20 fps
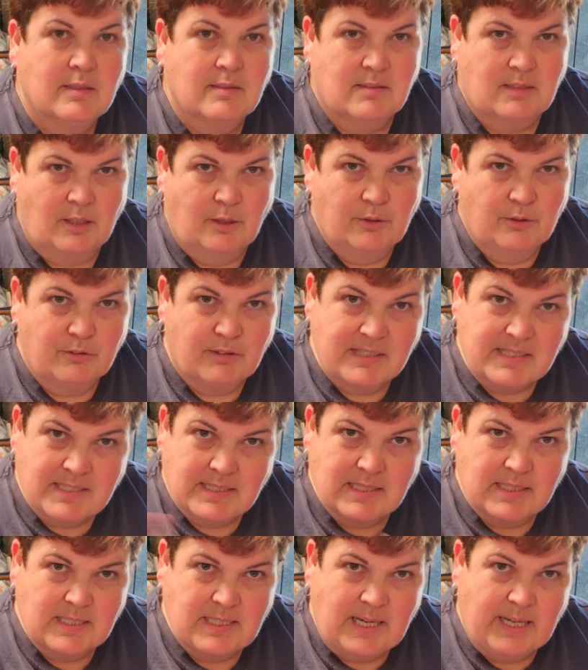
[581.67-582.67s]
So the
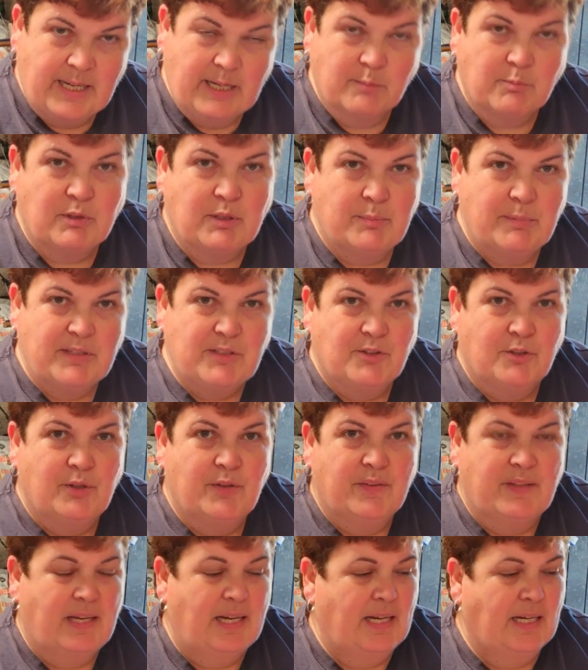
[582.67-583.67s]
rest of the day I'm going to be
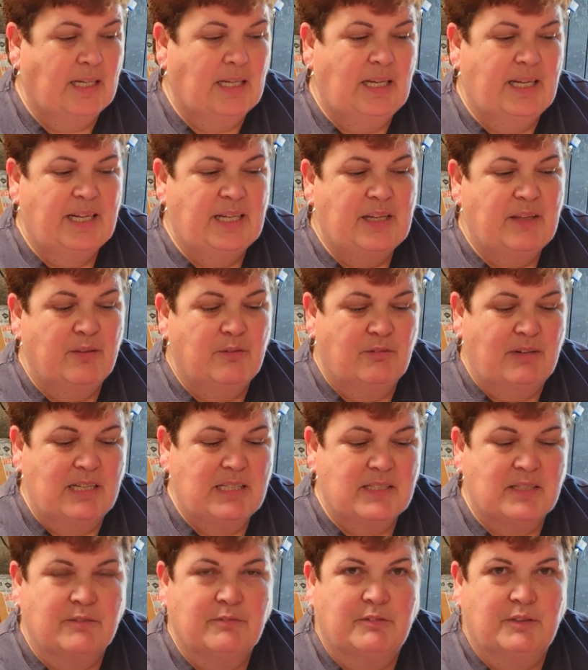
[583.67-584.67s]
doing that, cleaning the
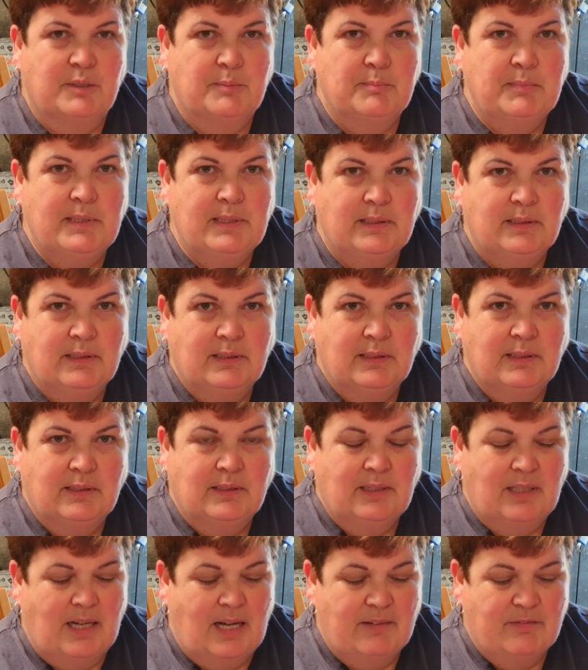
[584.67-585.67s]
rest of them,
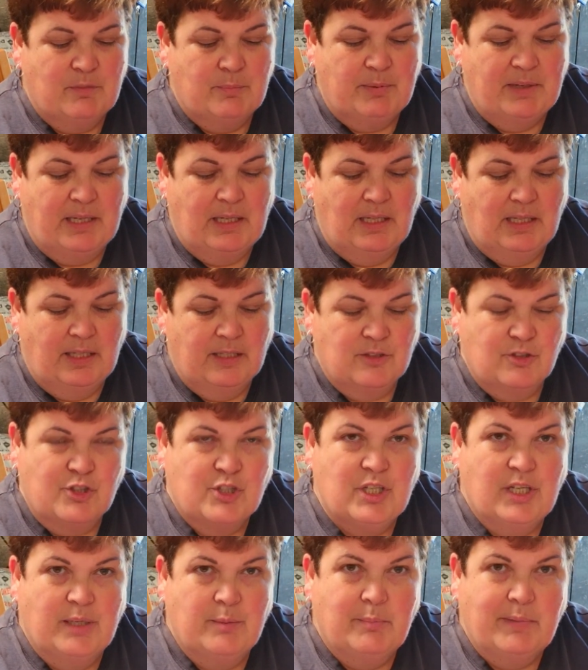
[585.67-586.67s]
have a bit of
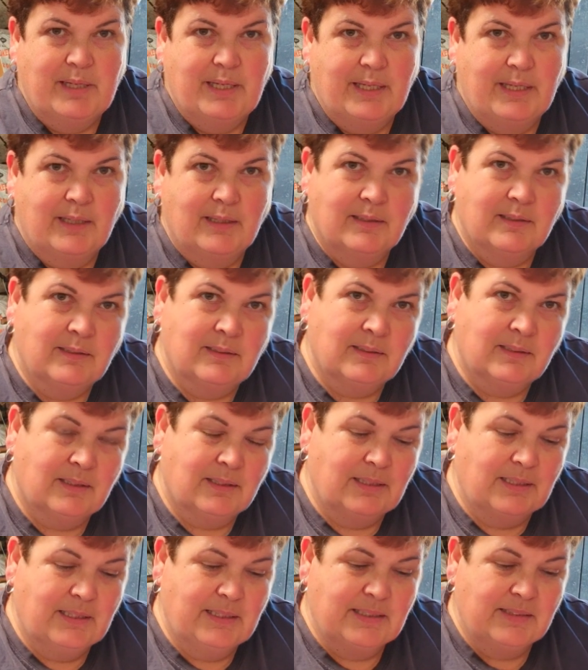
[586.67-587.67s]
lunch in a minute,
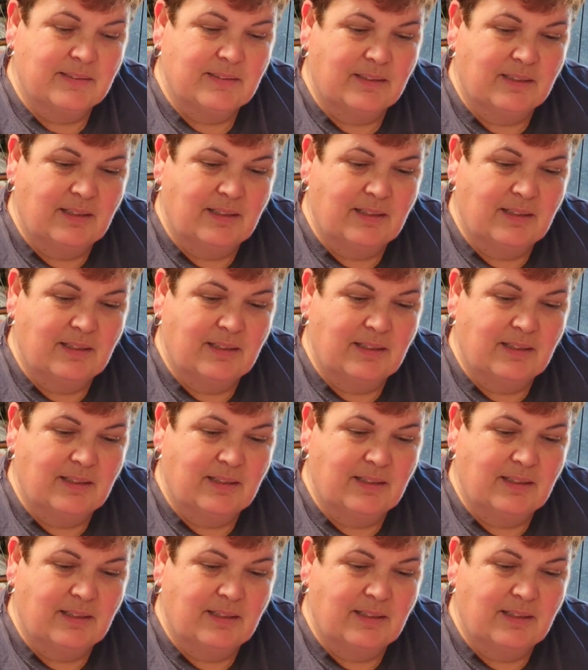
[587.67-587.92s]
and